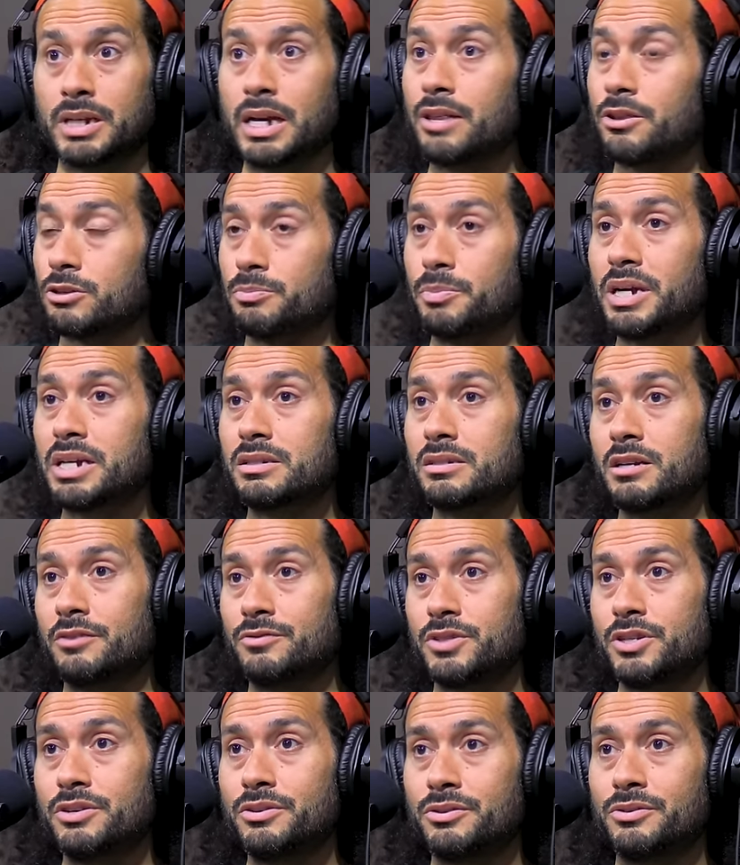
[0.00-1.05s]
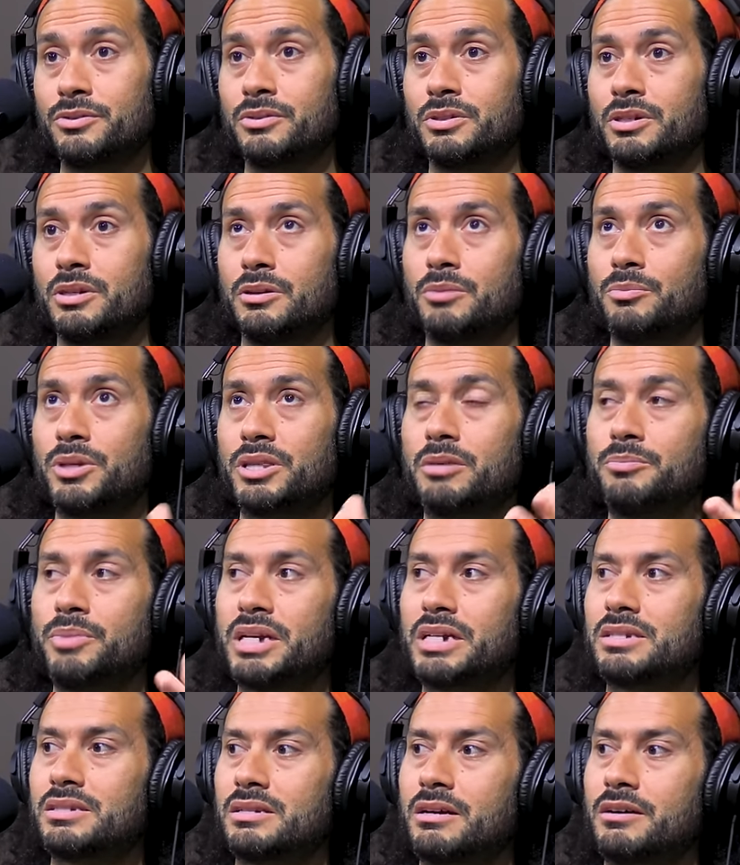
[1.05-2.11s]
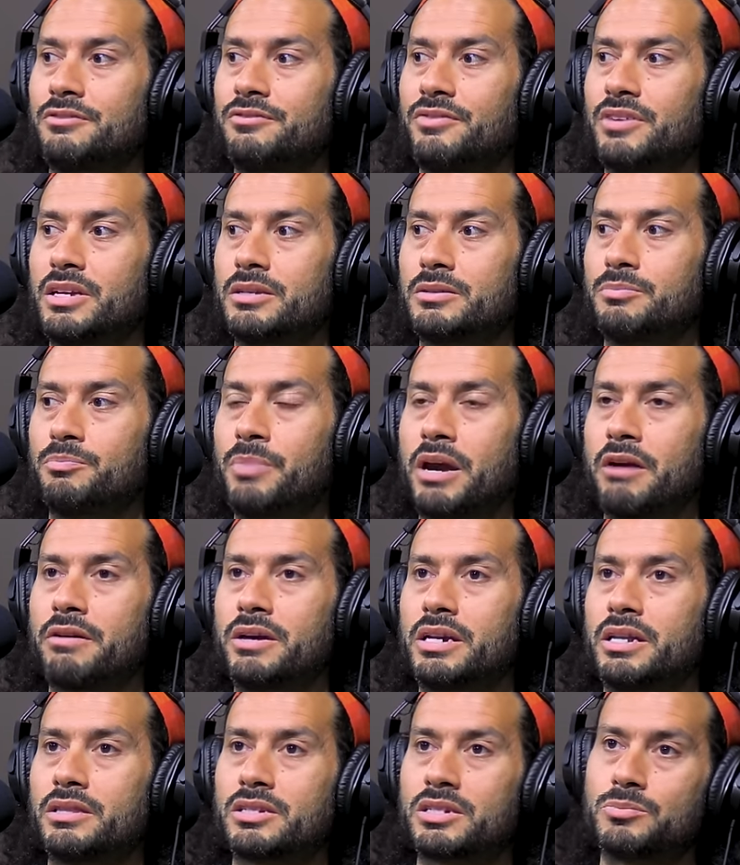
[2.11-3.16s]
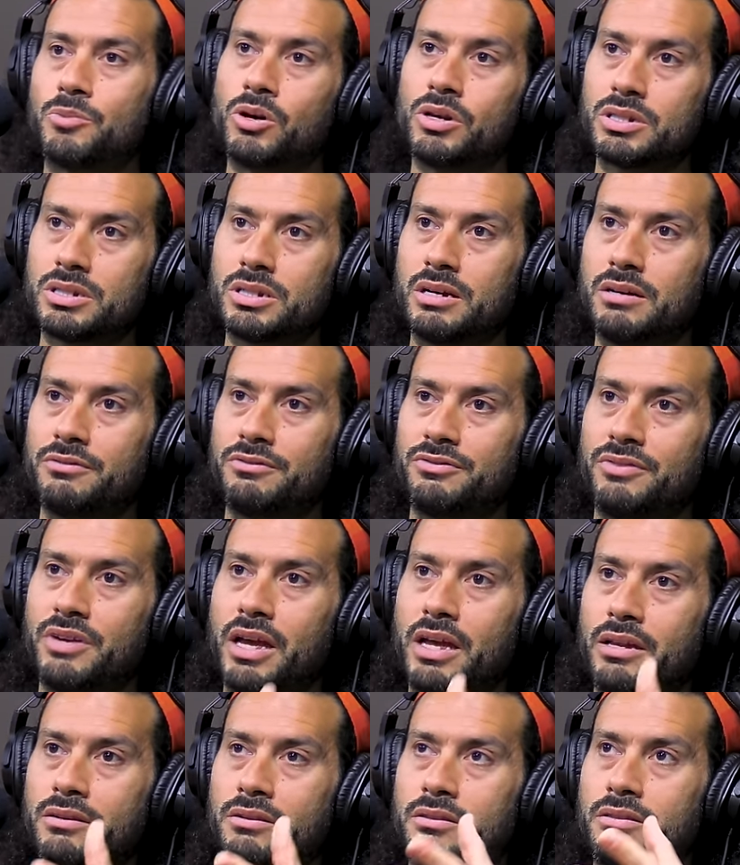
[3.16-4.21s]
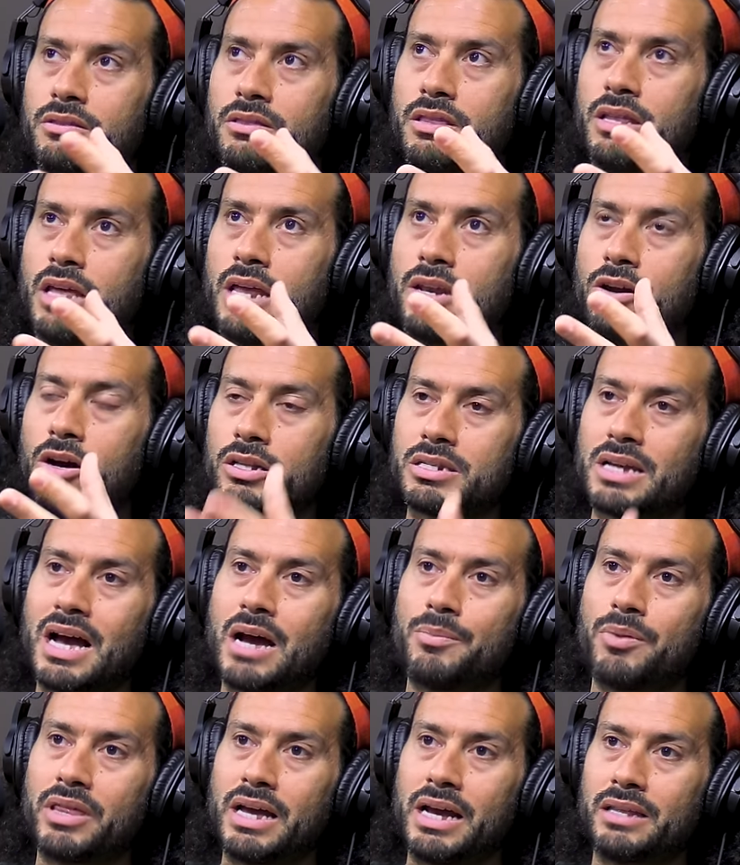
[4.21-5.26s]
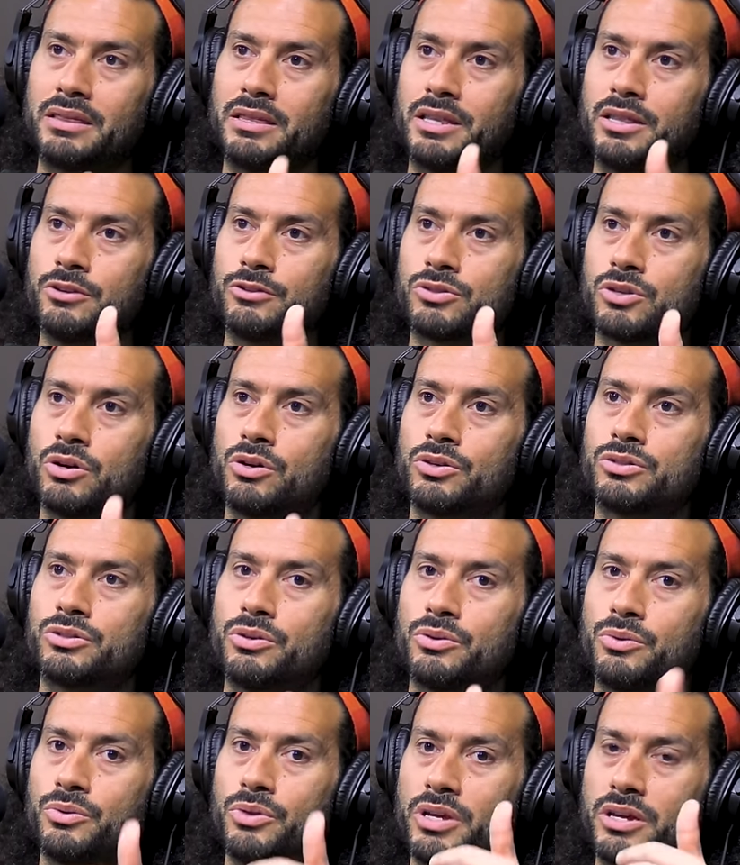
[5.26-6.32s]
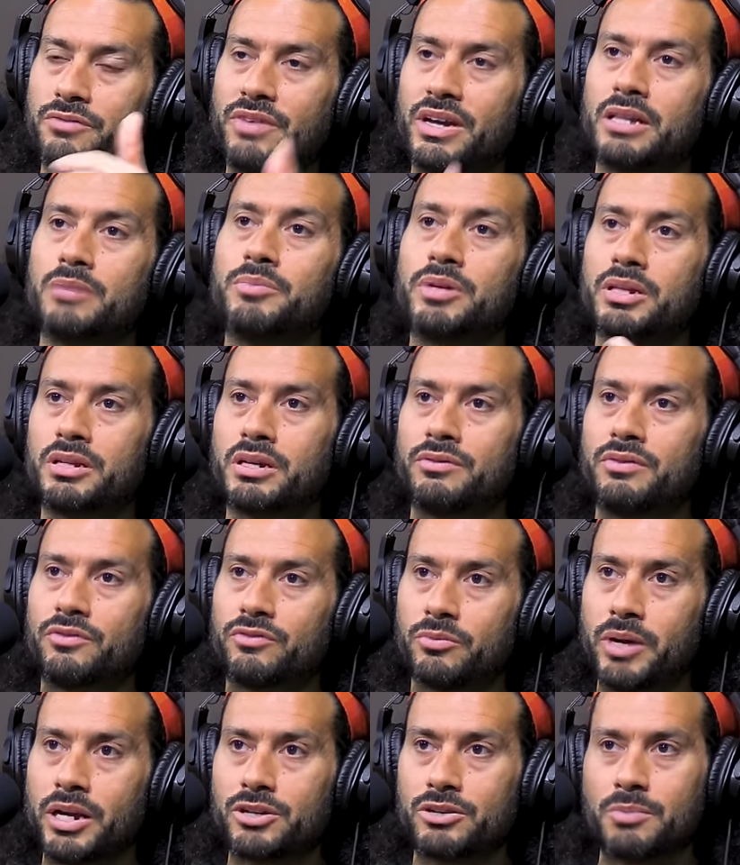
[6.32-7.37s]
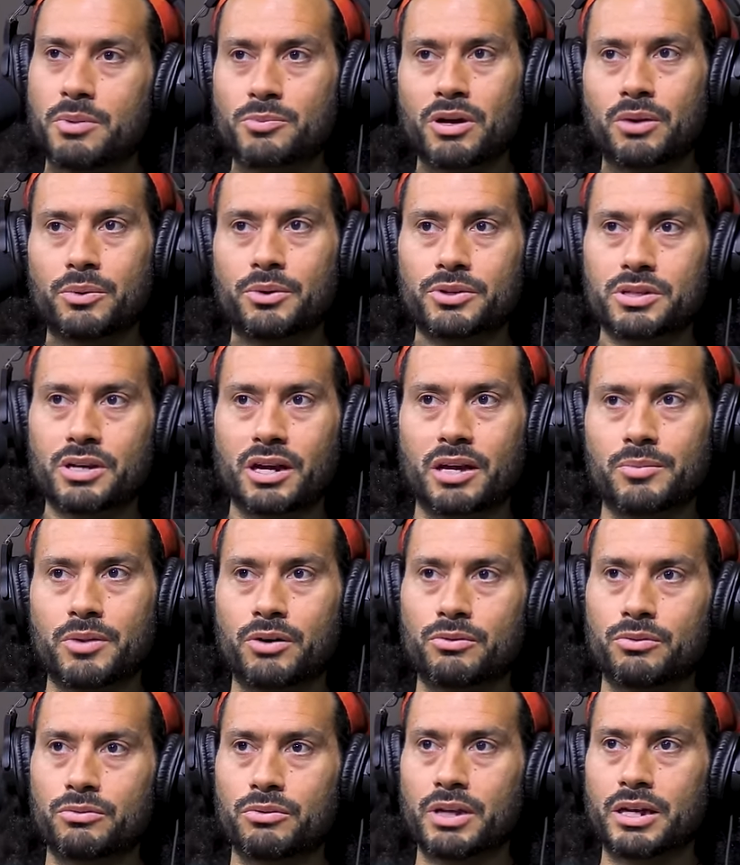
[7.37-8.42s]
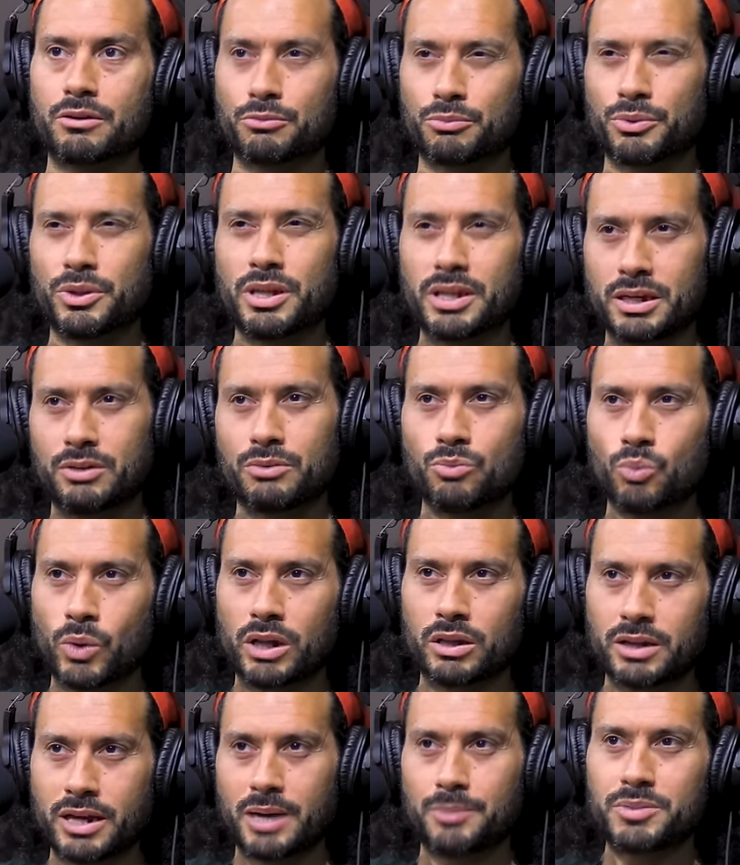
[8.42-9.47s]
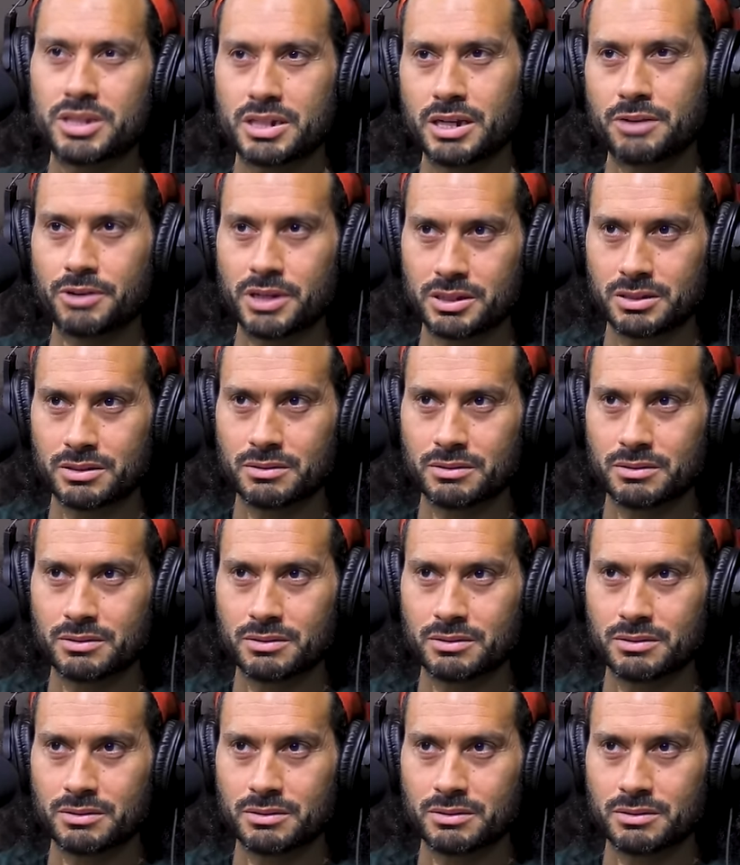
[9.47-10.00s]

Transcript: Yeah, there's big stuff too, but the big stuff is buried in the small stuff, and and on top of that, then there's also the availability of information. Remember how we were talking about like really well kept secrets?